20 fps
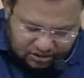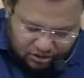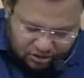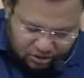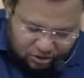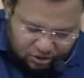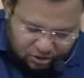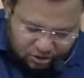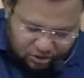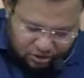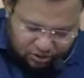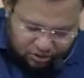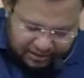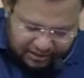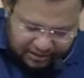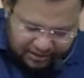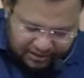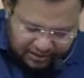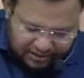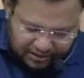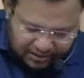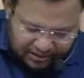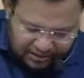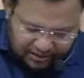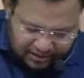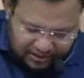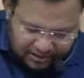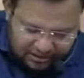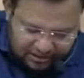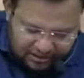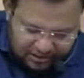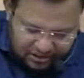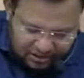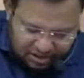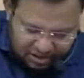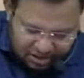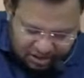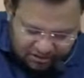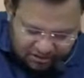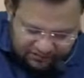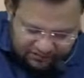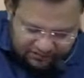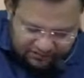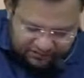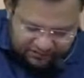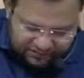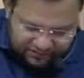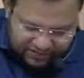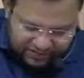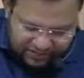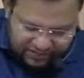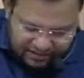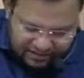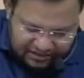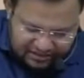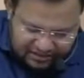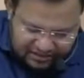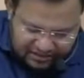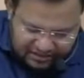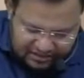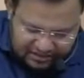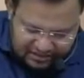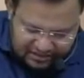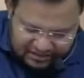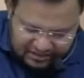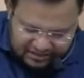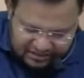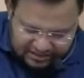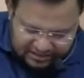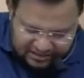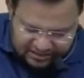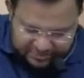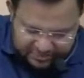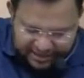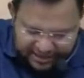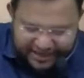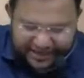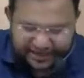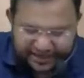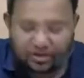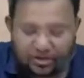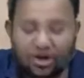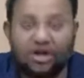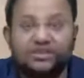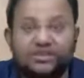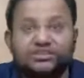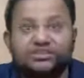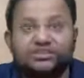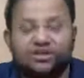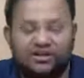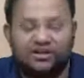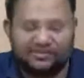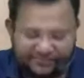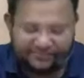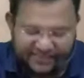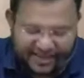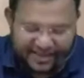Lower of this bracket, cost or fair